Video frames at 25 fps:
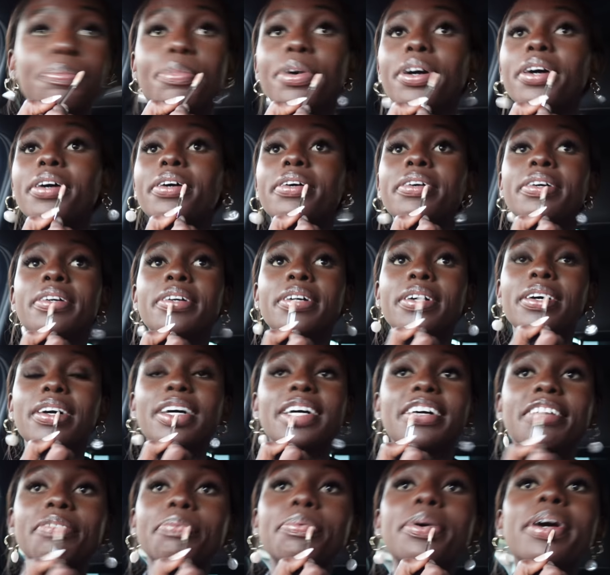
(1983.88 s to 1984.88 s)
but I
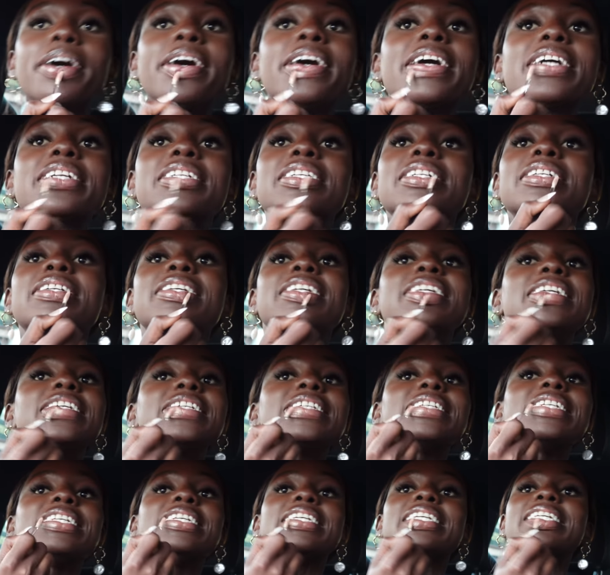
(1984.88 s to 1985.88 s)
have parked
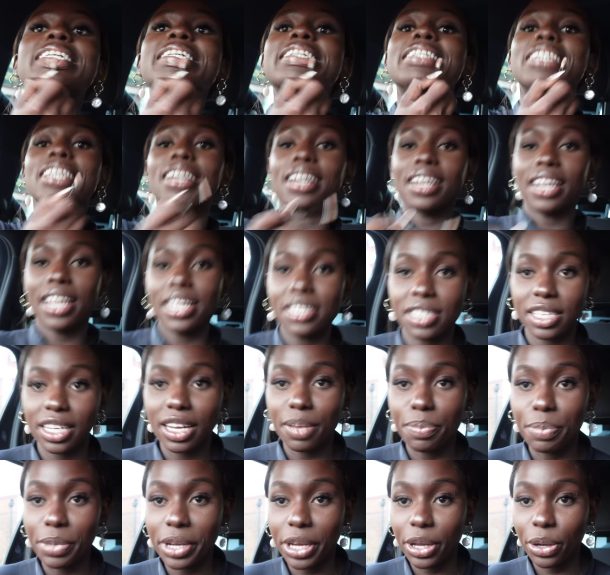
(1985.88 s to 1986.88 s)
literally less than a
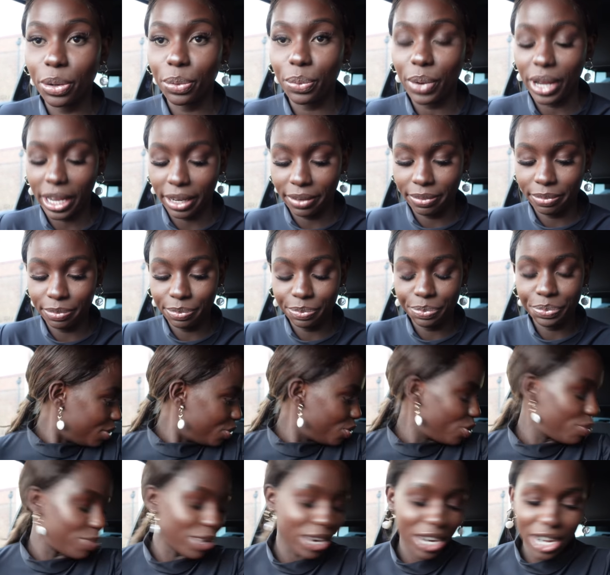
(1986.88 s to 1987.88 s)
minute away.
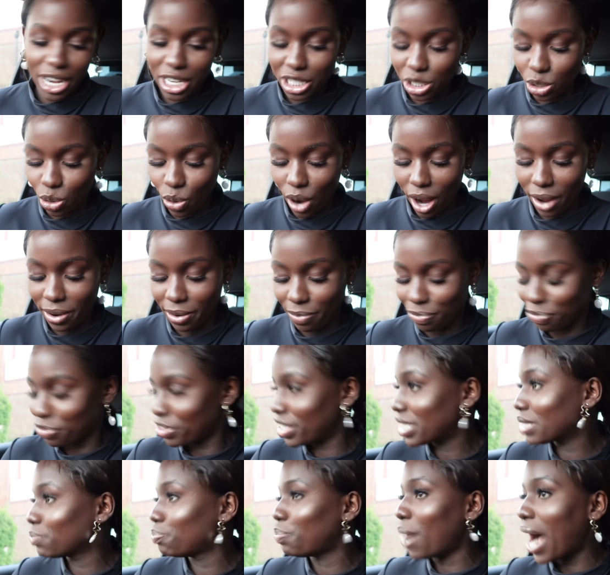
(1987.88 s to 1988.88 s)
What am I gonna do?
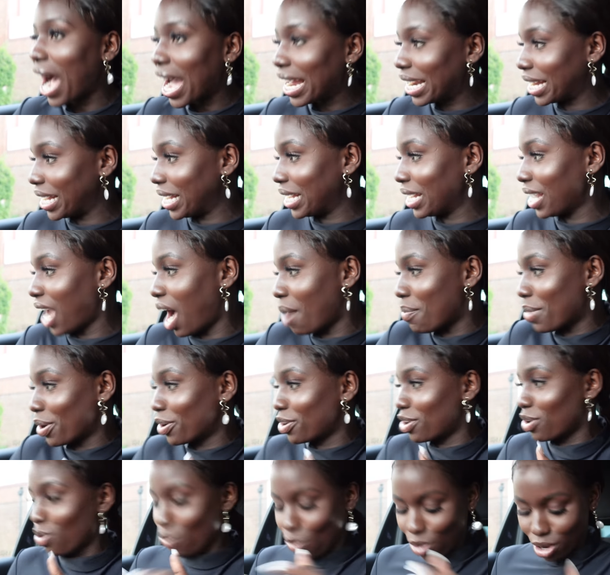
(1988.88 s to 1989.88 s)
This body? How am I
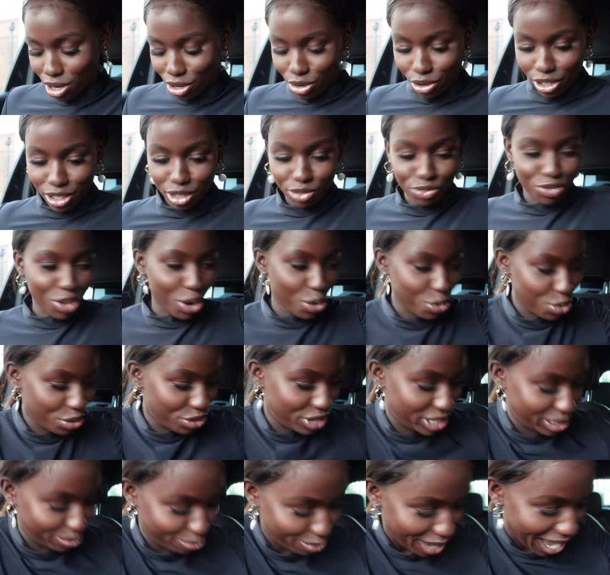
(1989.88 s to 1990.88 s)
gonna walk across the road with
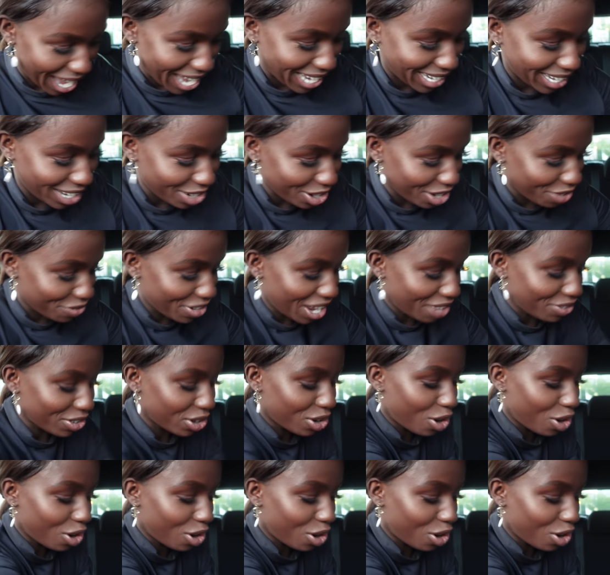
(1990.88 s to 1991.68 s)
this body? I don't even have a